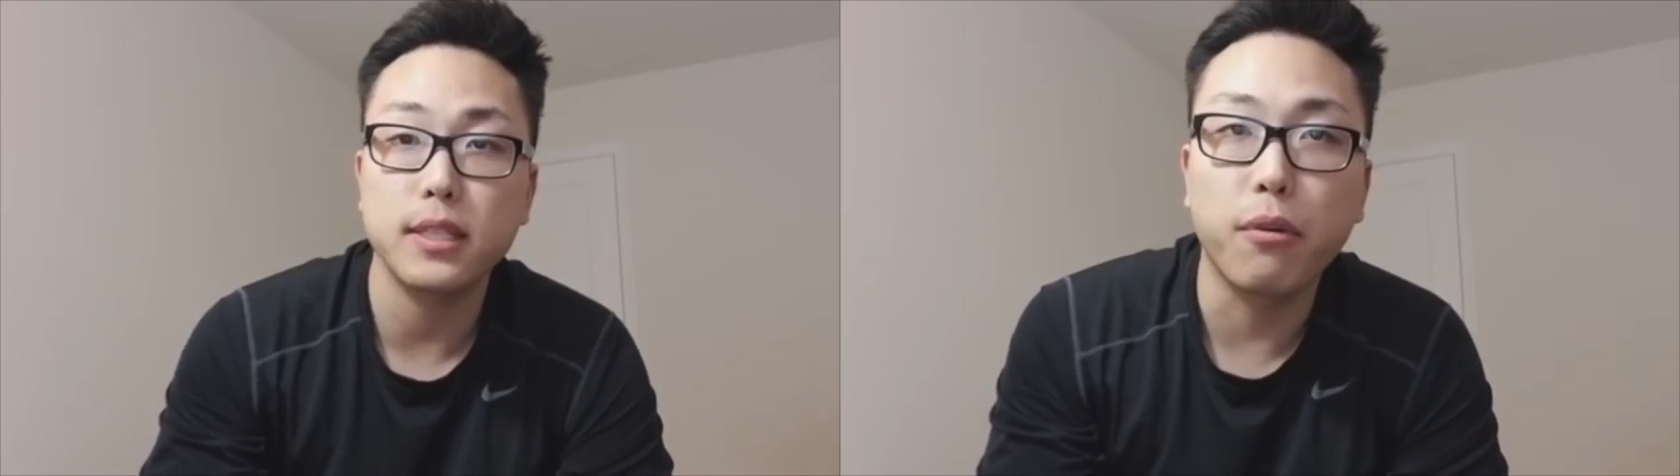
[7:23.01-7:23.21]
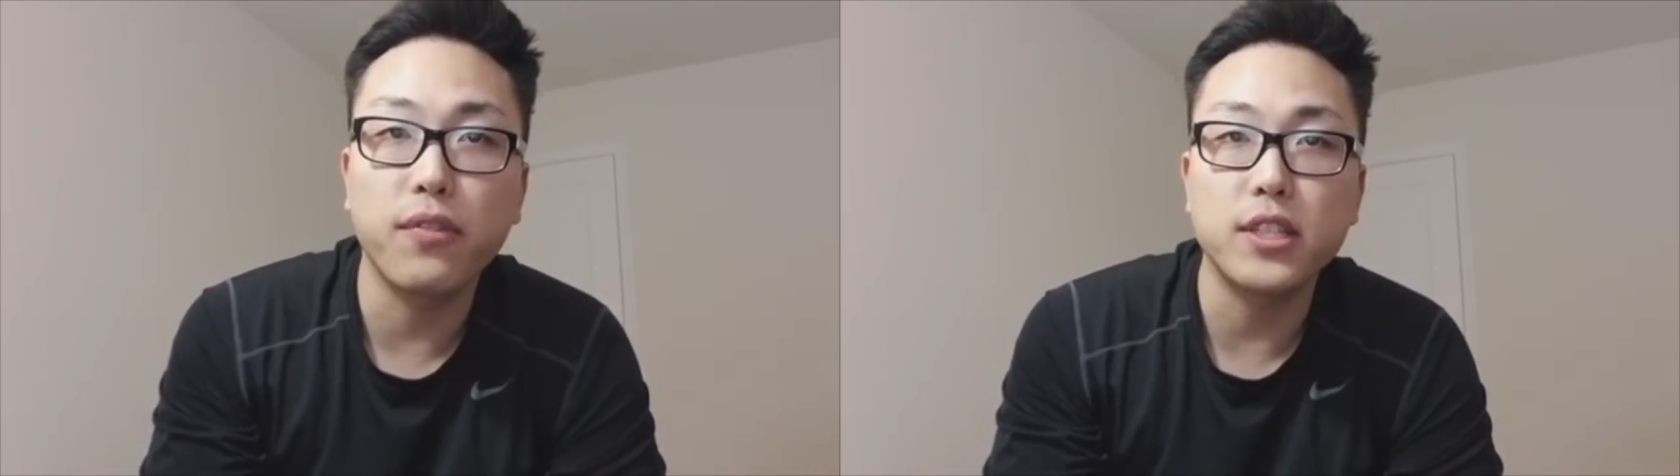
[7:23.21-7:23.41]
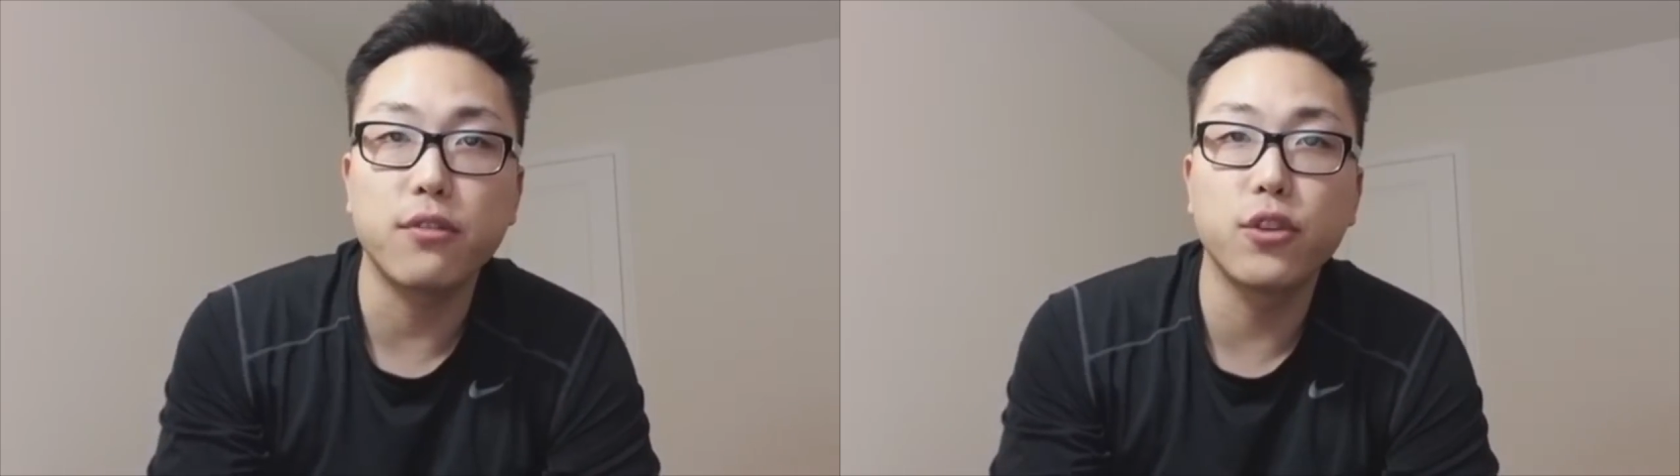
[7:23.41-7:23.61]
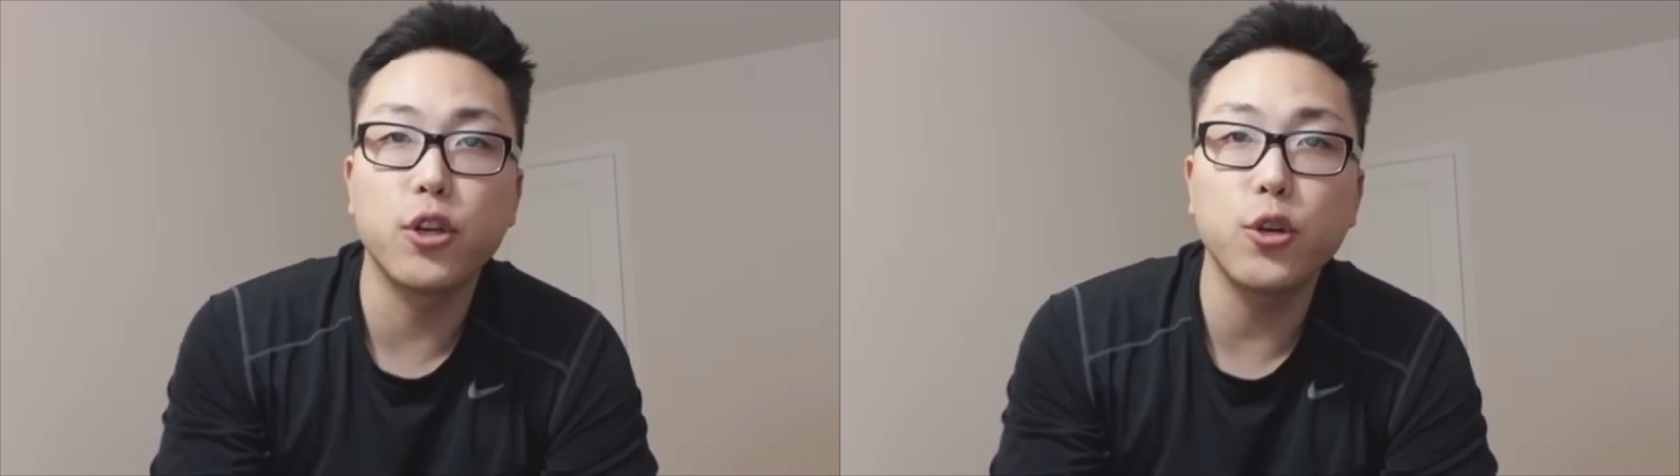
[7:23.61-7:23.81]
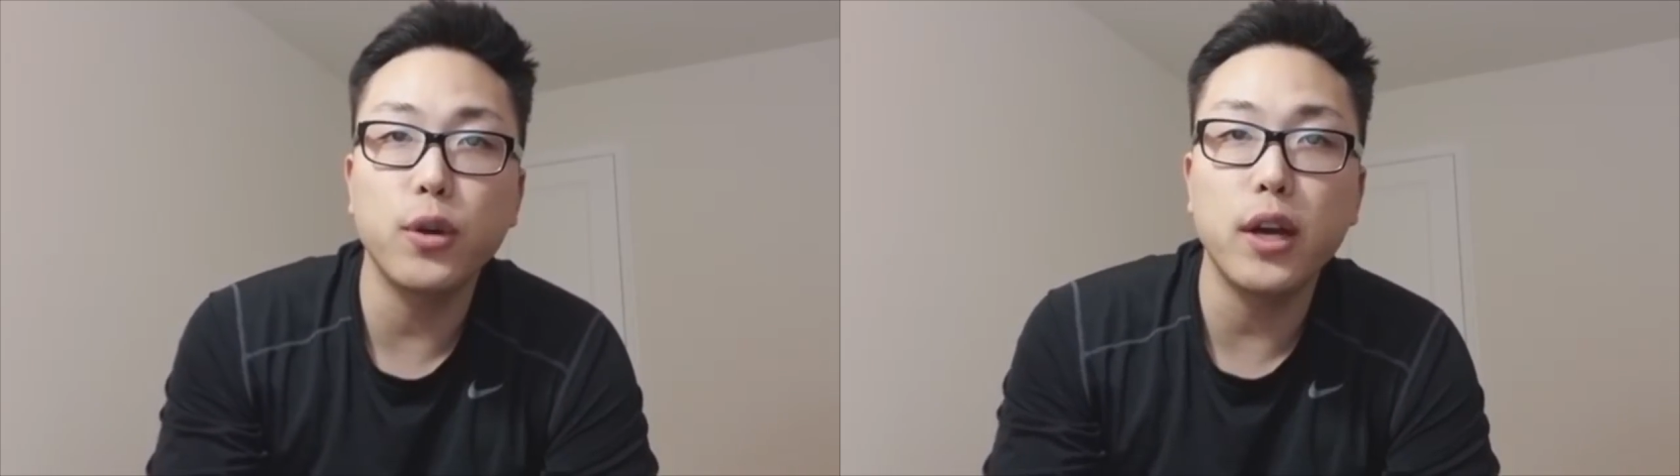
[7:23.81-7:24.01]
Professor
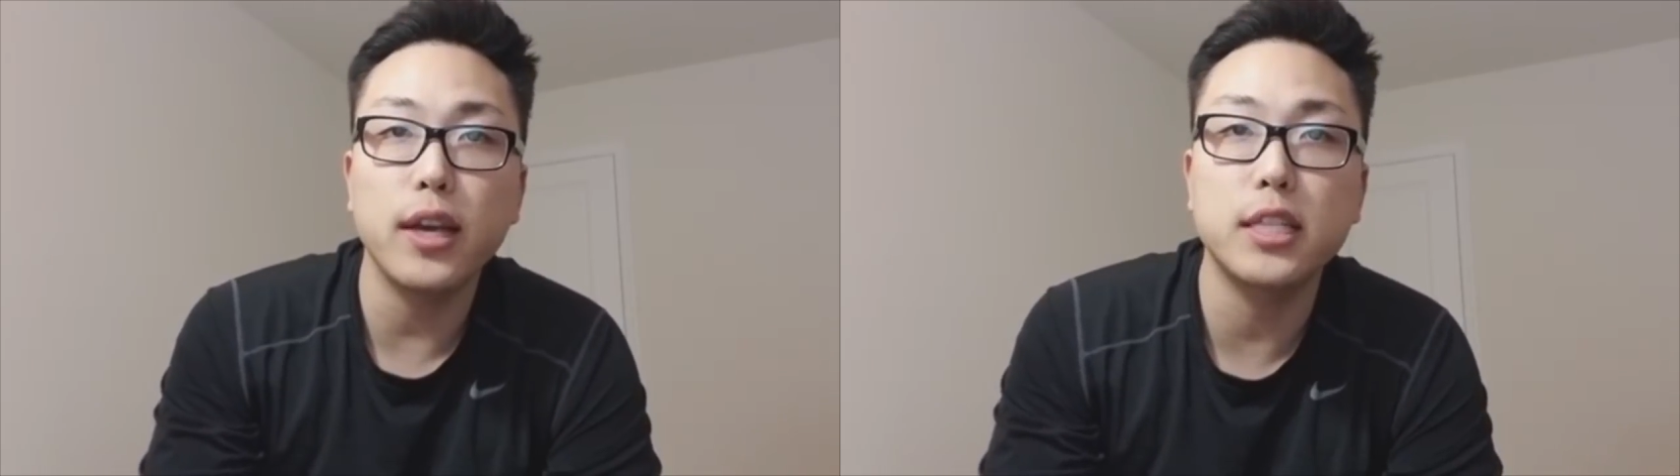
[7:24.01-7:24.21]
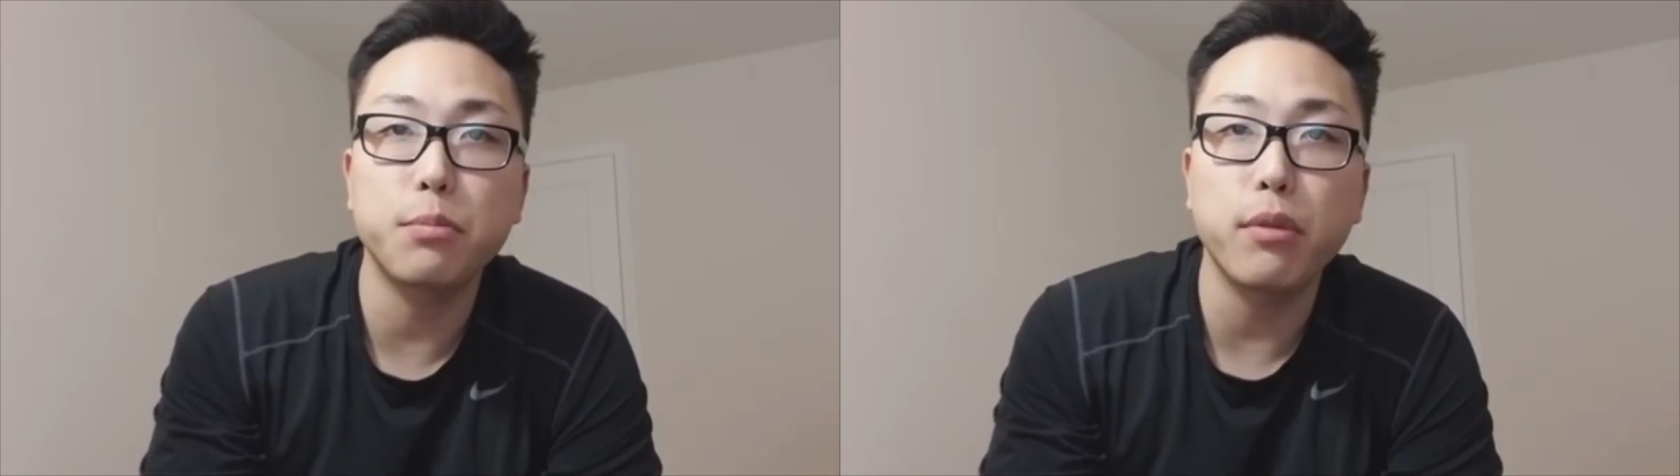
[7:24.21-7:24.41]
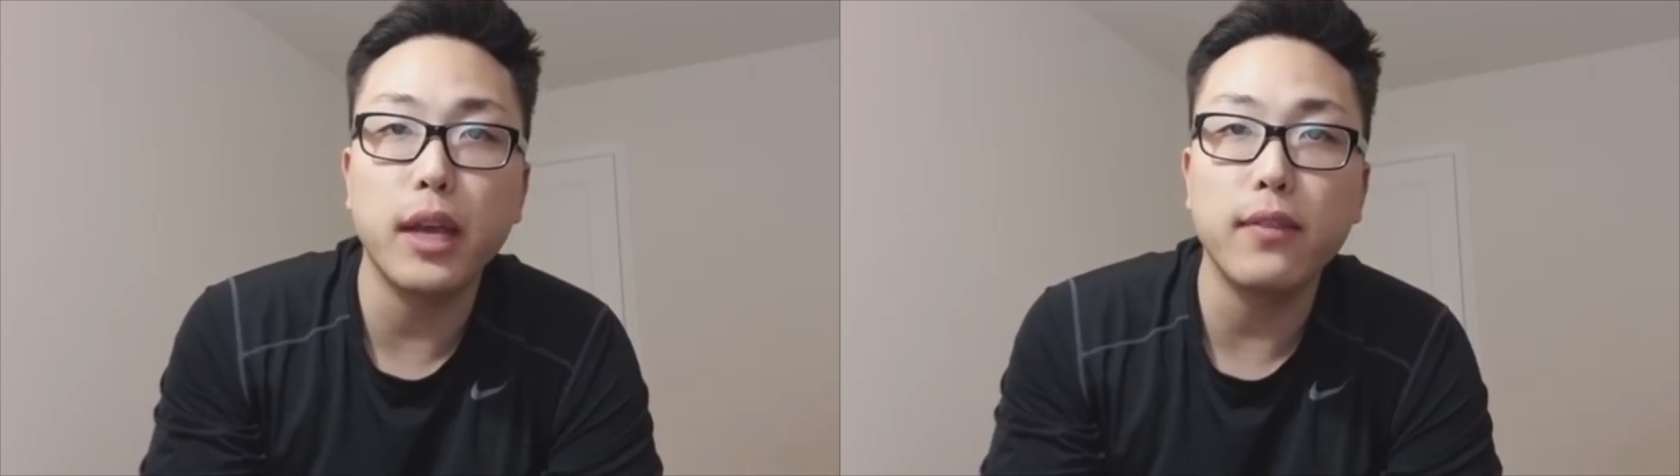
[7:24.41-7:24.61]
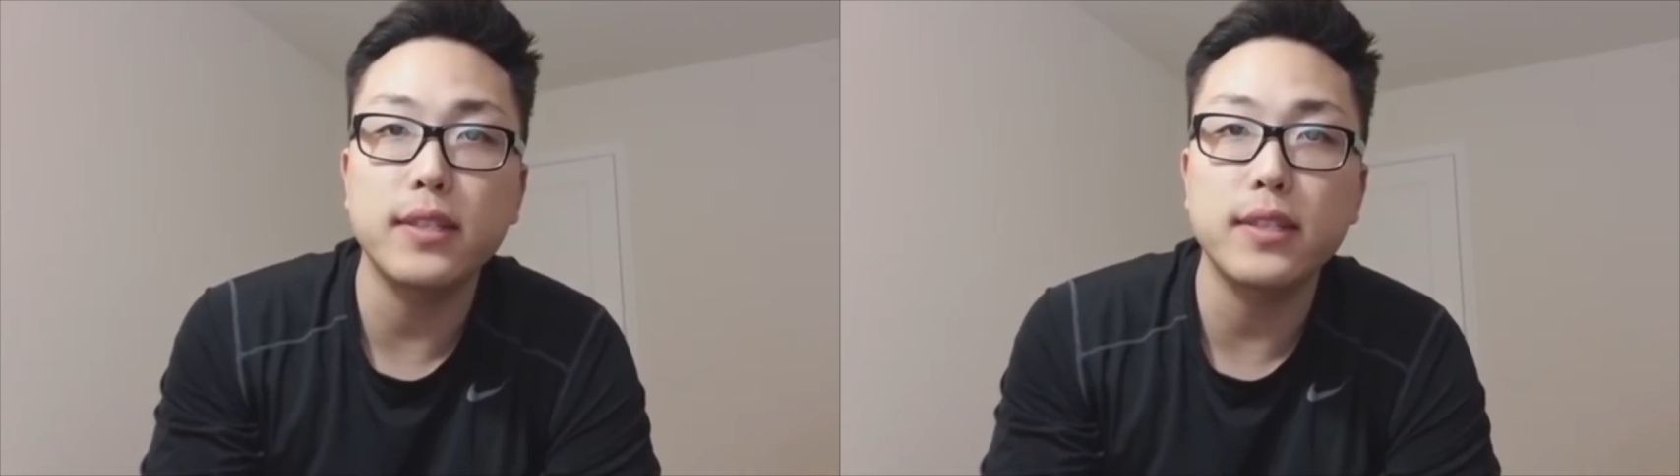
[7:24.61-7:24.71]
Fukuda explained